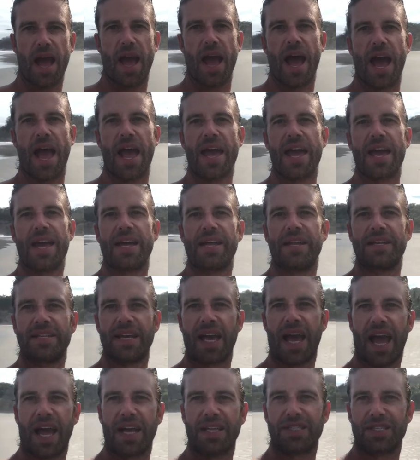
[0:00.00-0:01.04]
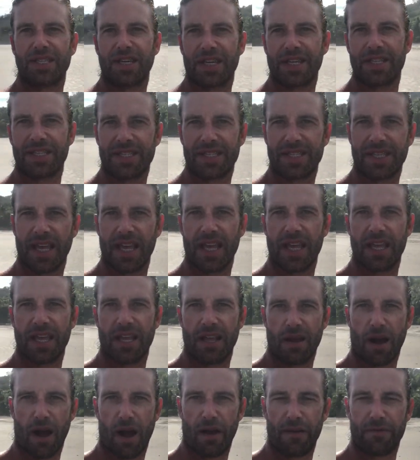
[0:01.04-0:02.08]
And as you can see,
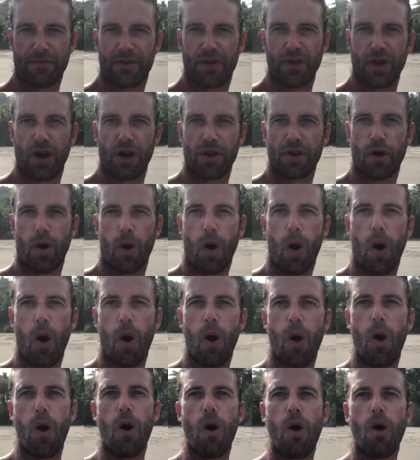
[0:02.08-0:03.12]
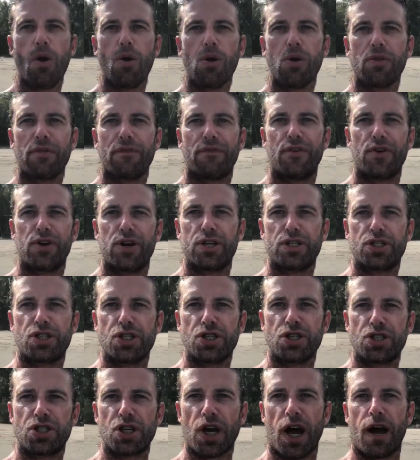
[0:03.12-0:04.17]
I've got all
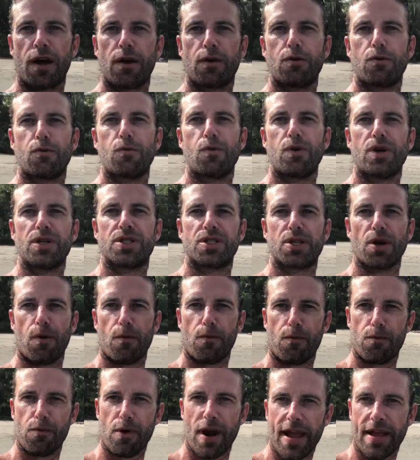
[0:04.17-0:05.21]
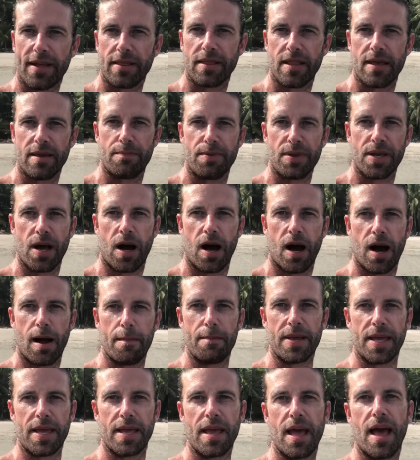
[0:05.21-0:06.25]
virgin jungle directly behind
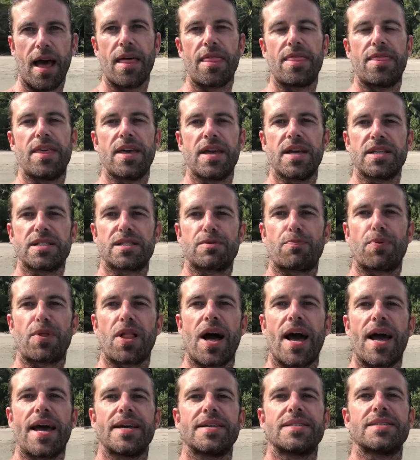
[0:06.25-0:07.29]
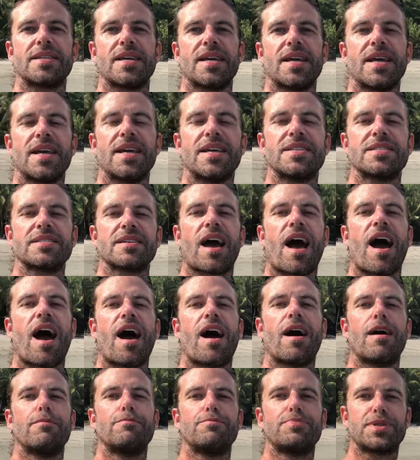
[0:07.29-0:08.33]
me. This place is
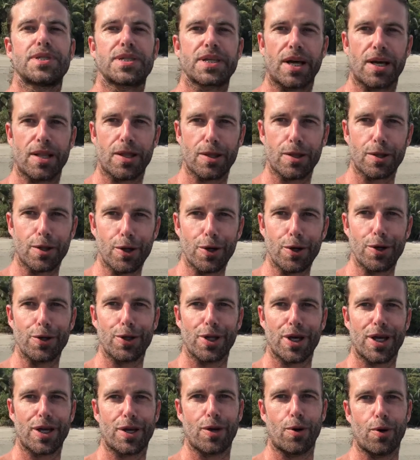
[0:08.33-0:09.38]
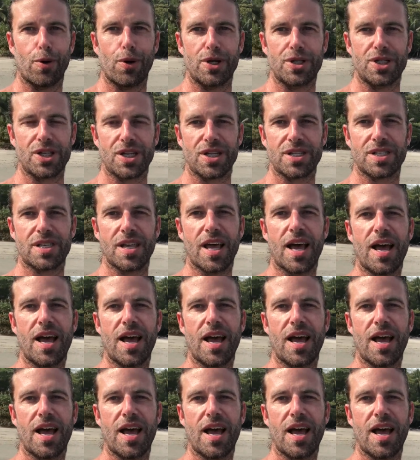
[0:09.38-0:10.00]
absolutely gorgeous.